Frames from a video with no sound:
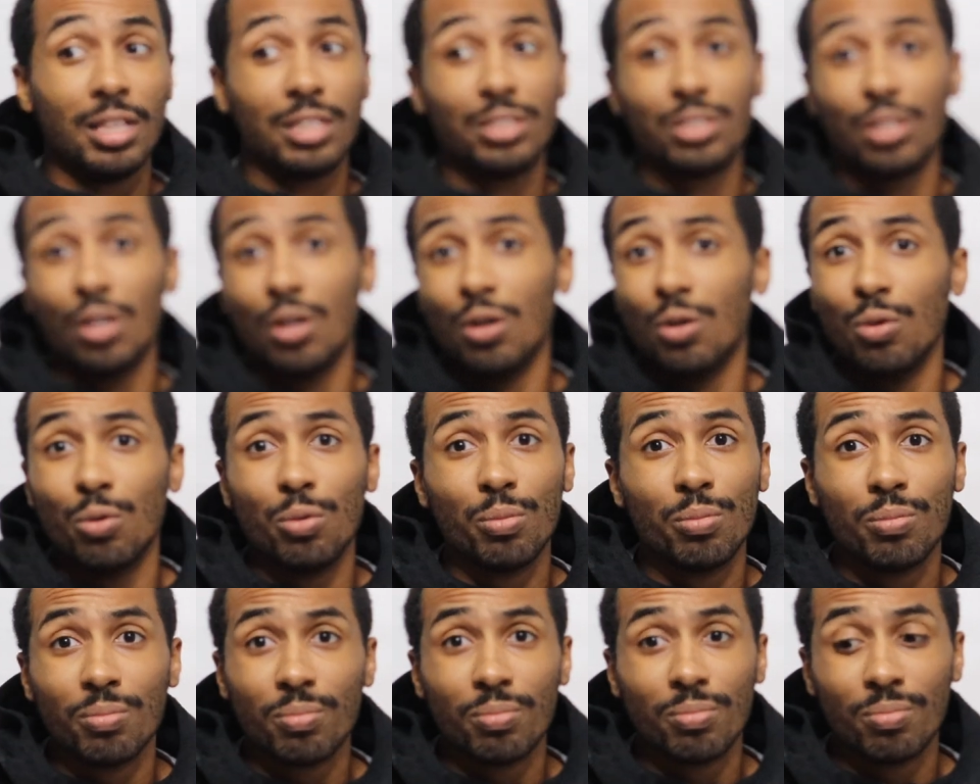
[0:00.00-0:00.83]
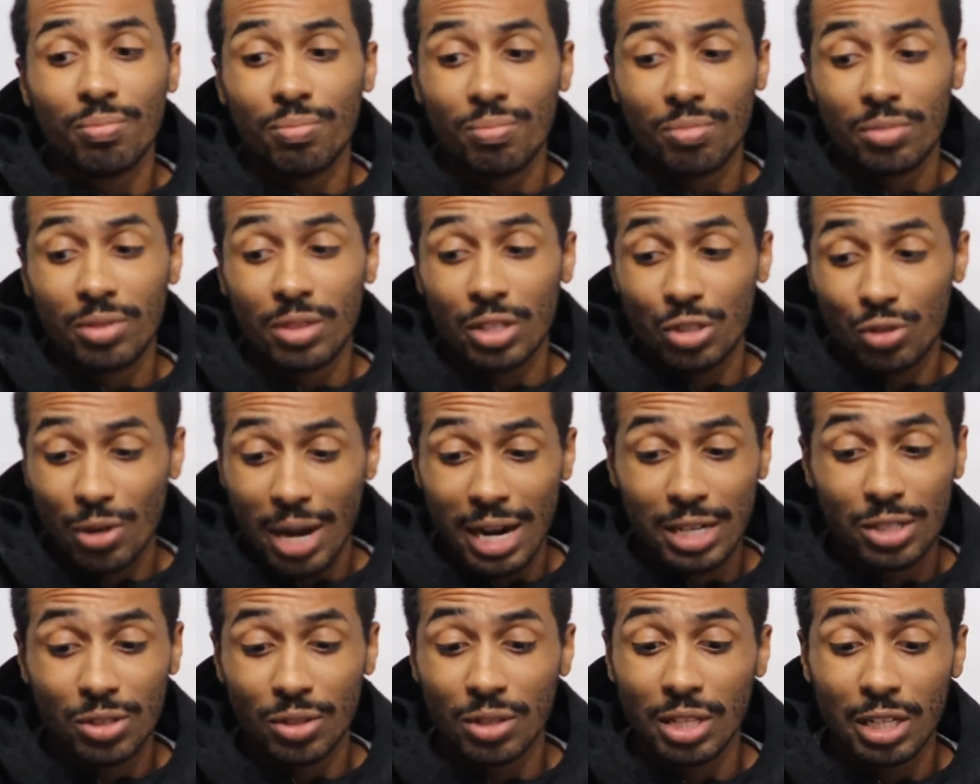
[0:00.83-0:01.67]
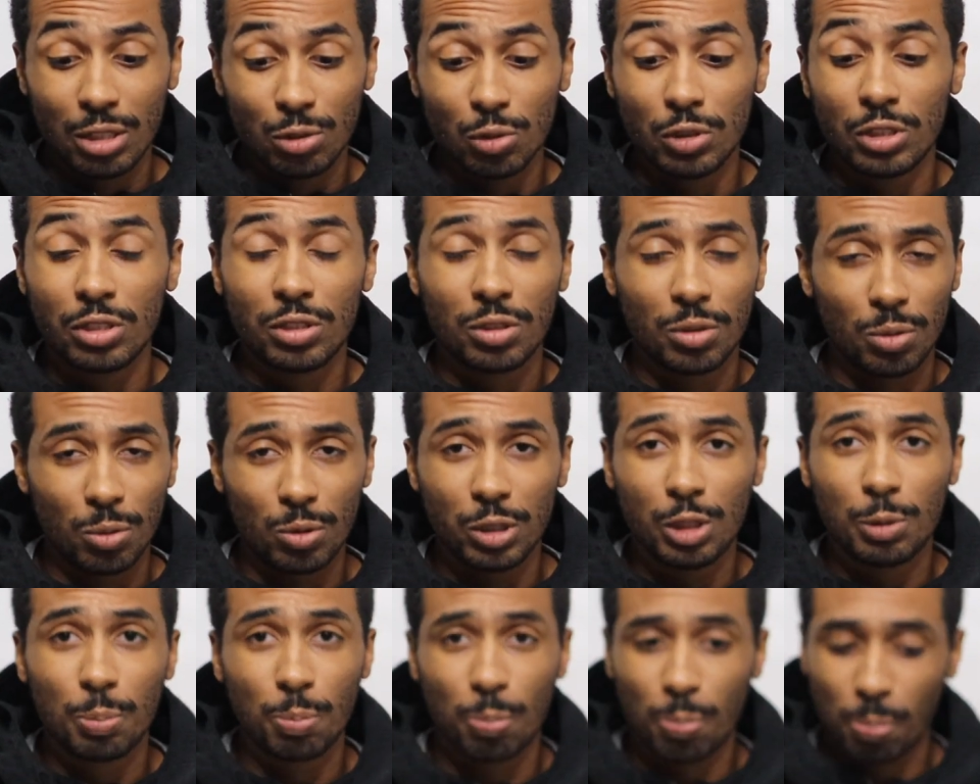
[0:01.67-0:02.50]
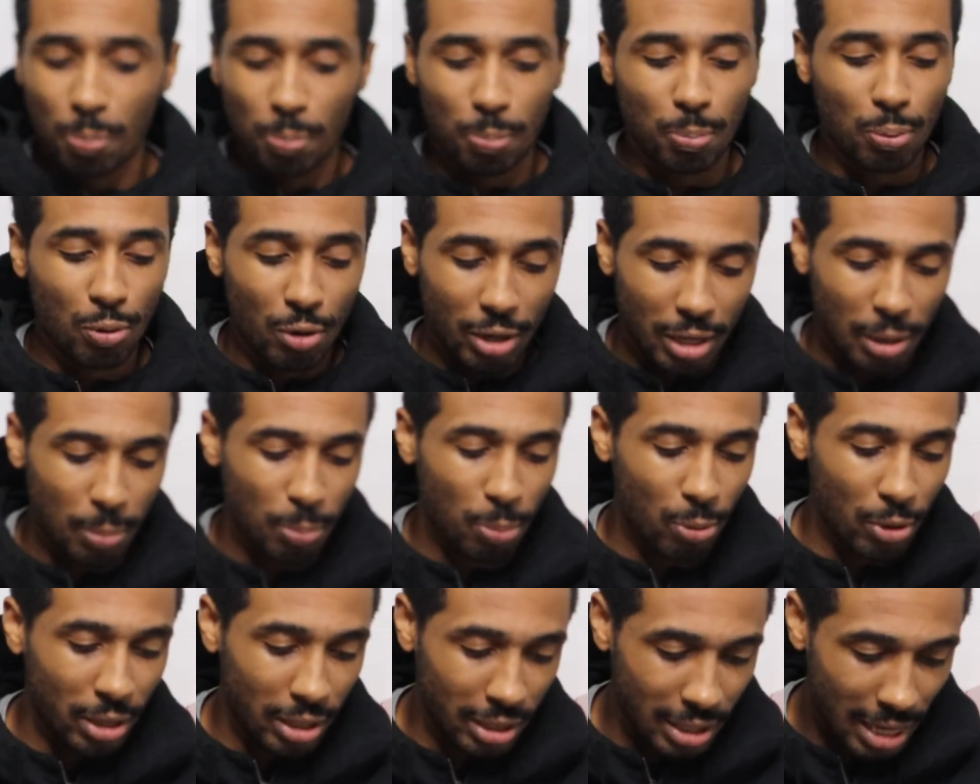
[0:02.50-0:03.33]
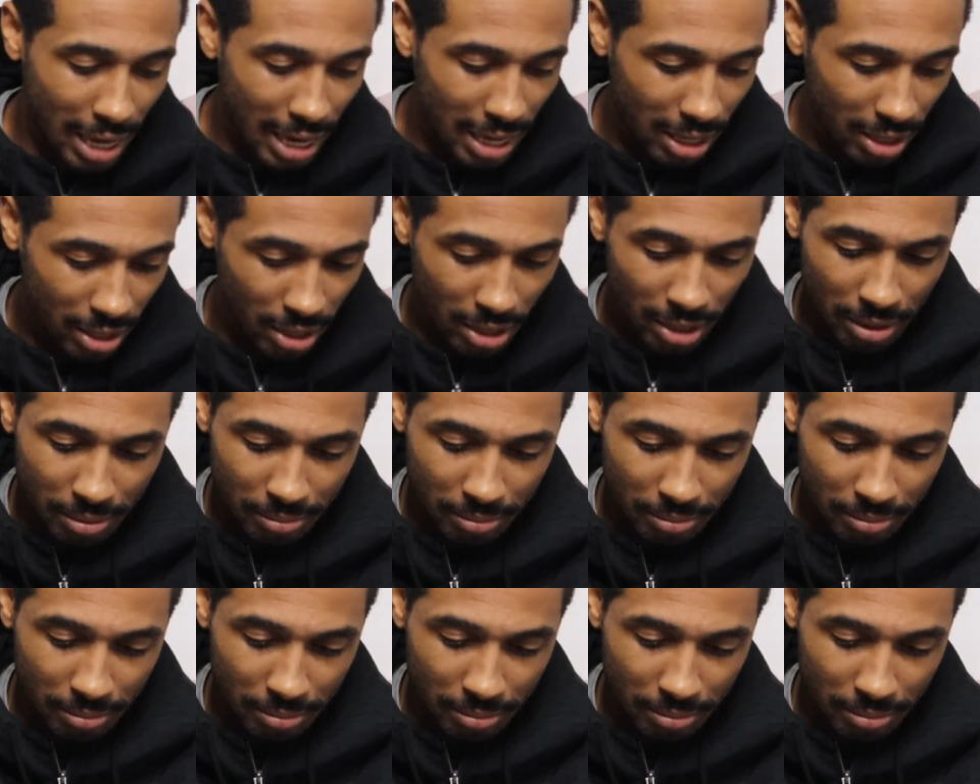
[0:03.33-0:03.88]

So the traction on these was pretty dang good.